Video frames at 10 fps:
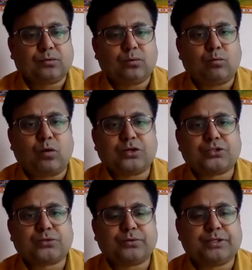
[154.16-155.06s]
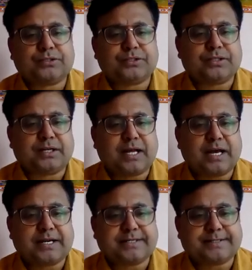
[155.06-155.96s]
who wants to
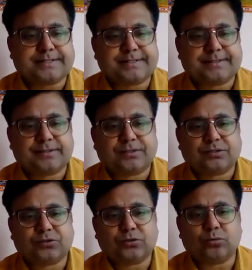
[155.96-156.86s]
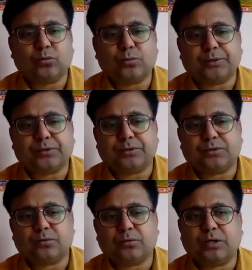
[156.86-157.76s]
eternalize the
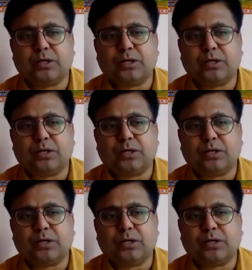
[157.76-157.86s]
woman who